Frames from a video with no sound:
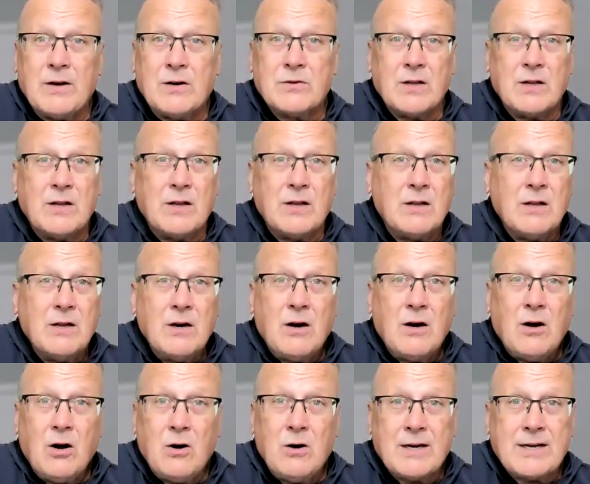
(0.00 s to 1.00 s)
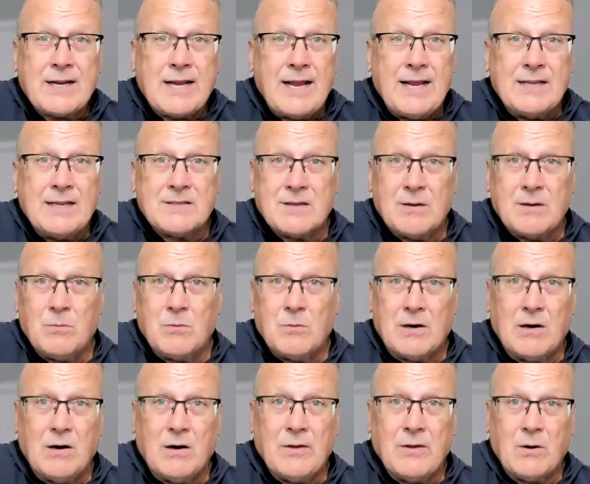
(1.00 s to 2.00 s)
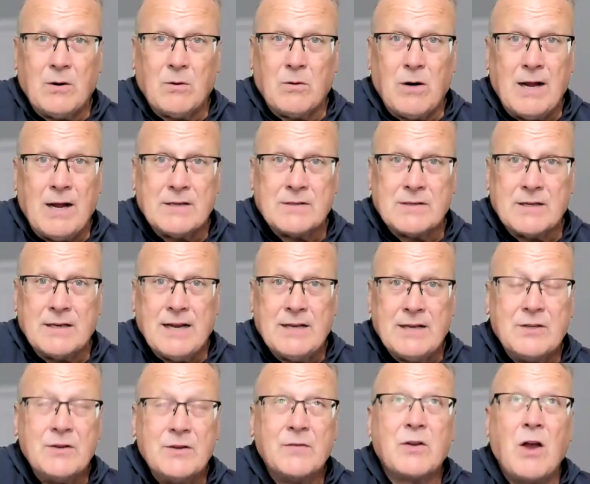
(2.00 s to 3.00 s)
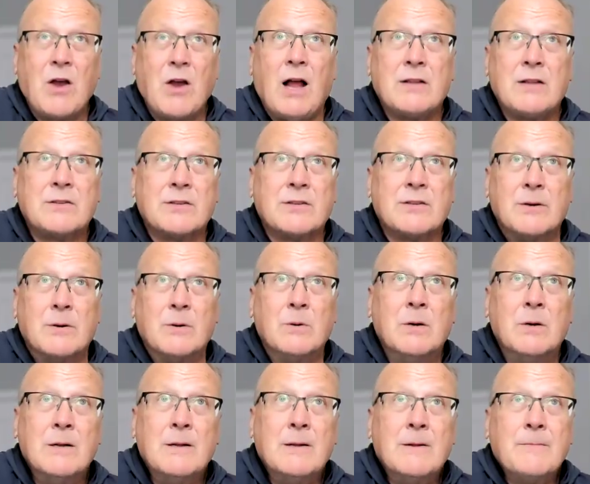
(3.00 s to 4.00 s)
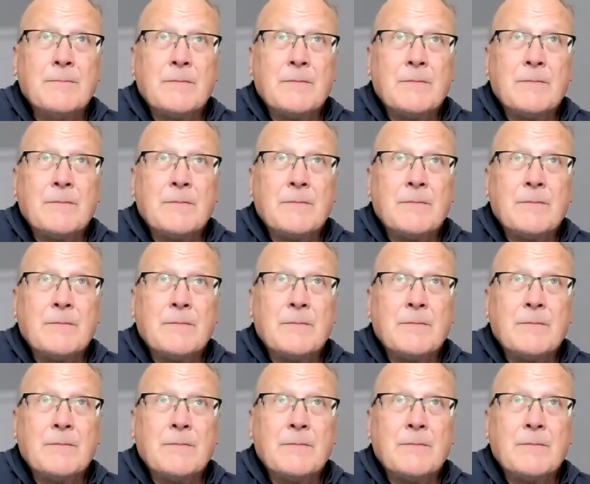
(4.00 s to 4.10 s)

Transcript: There's a hurricane somewhere on the horizon, and you've got to,